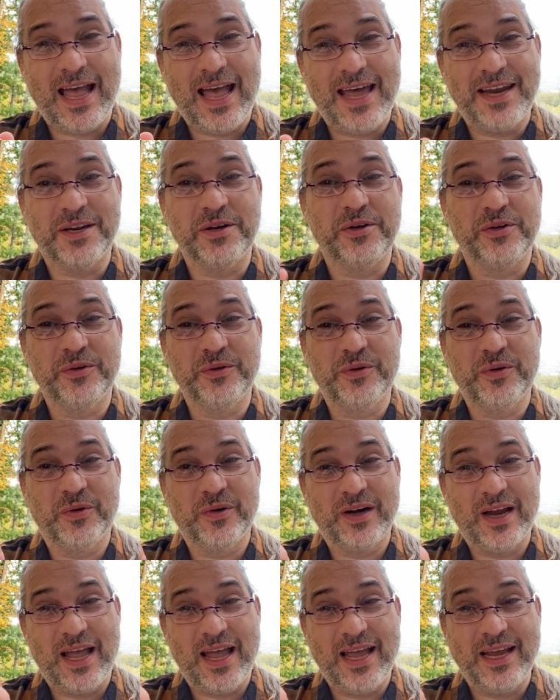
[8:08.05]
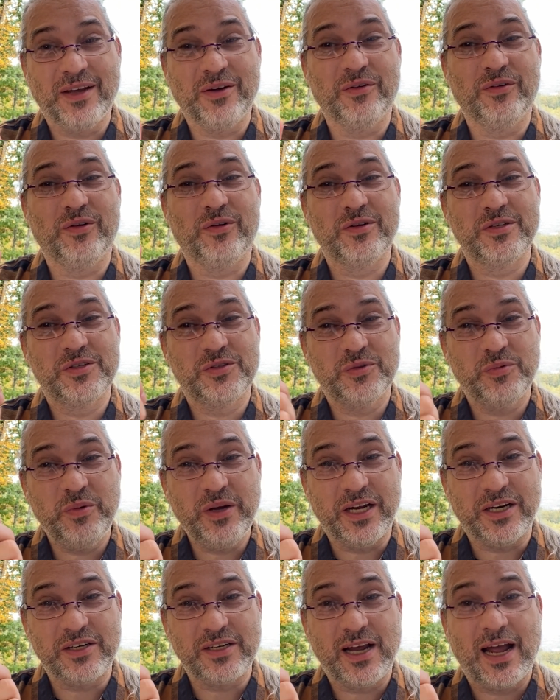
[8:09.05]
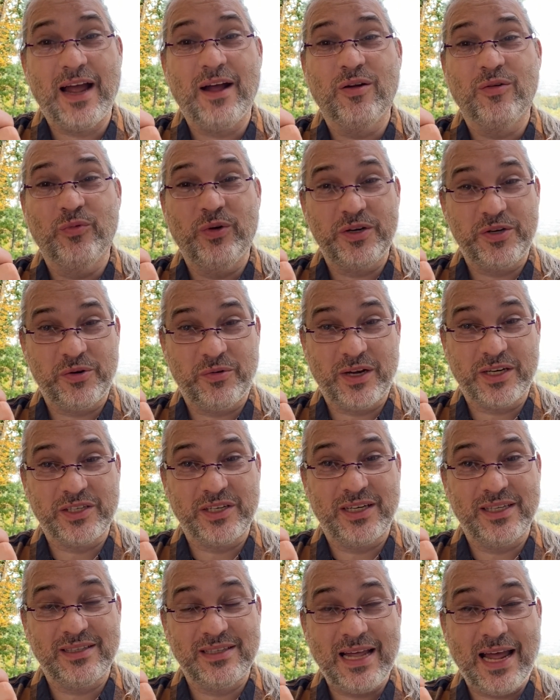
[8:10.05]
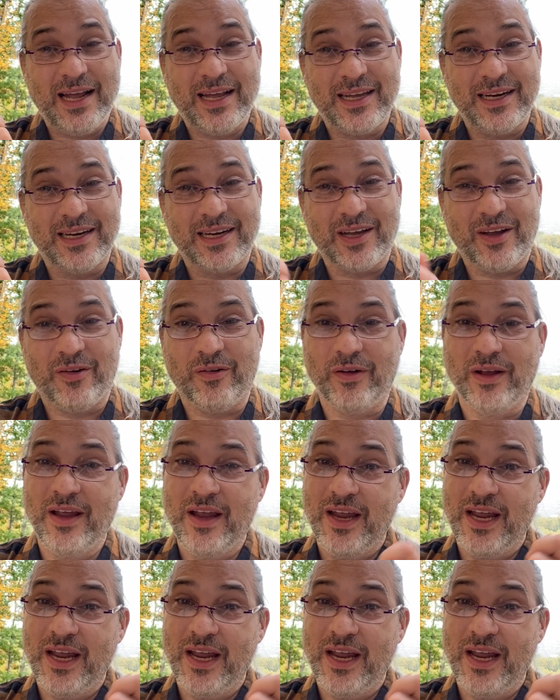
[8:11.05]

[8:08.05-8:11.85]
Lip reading: attitude or angle or switch, what direction is that going to go?